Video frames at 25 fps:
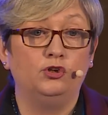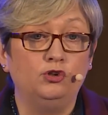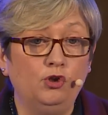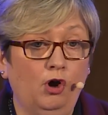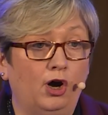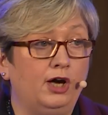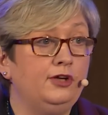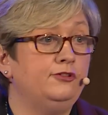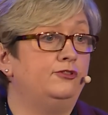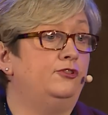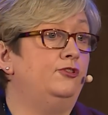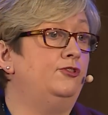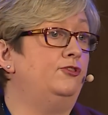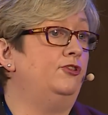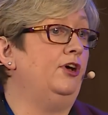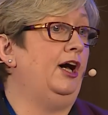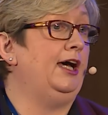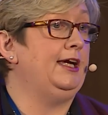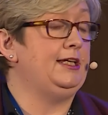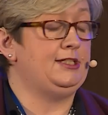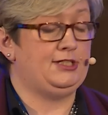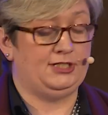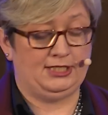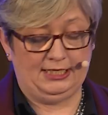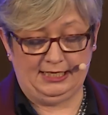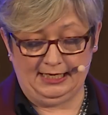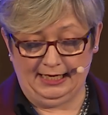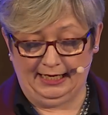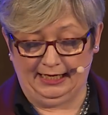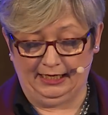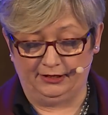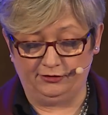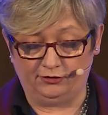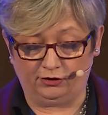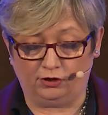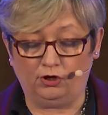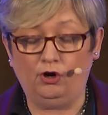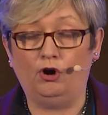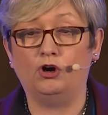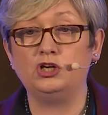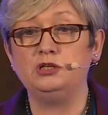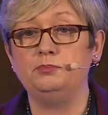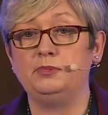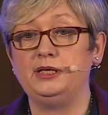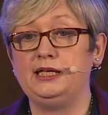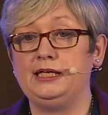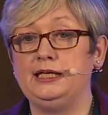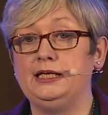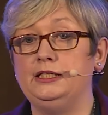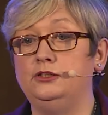not a society and
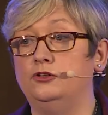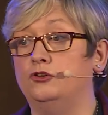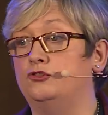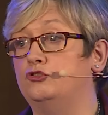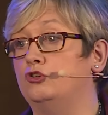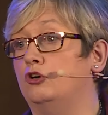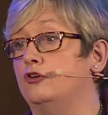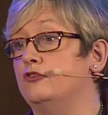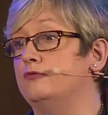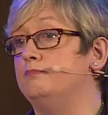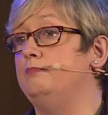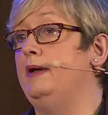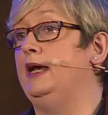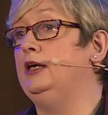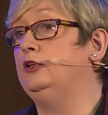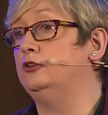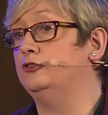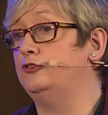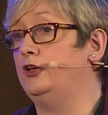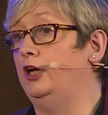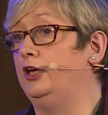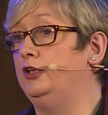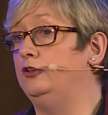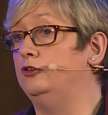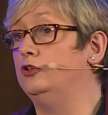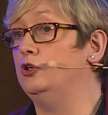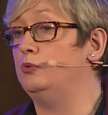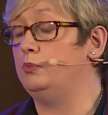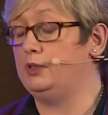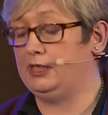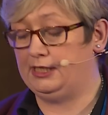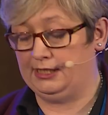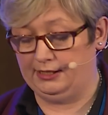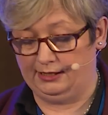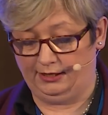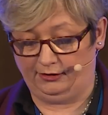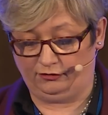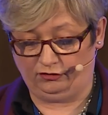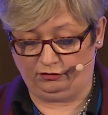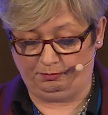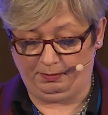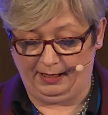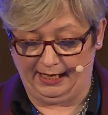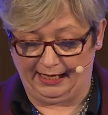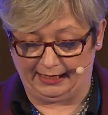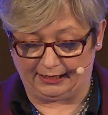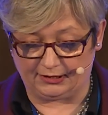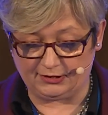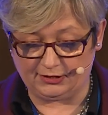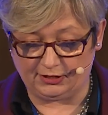economy in the sort of meltdown that we can
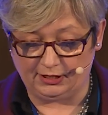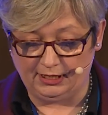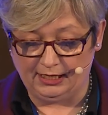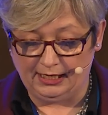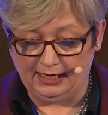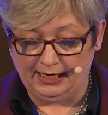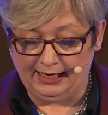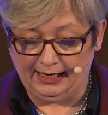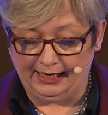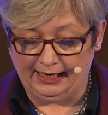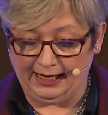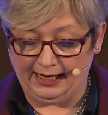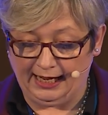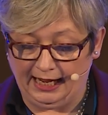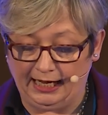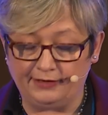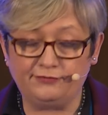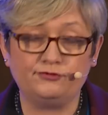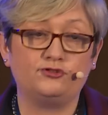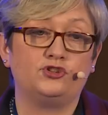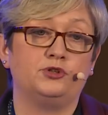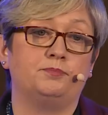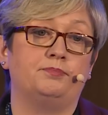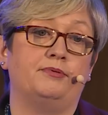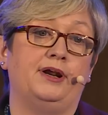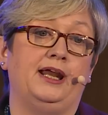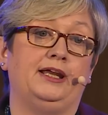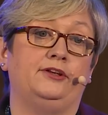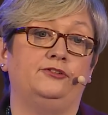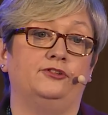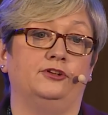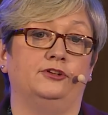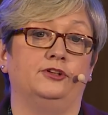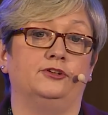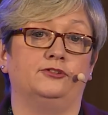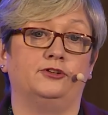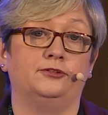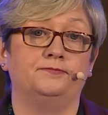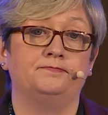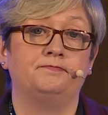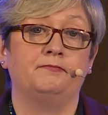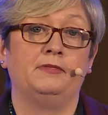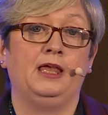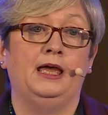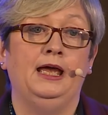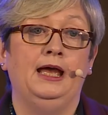expect after Brexit.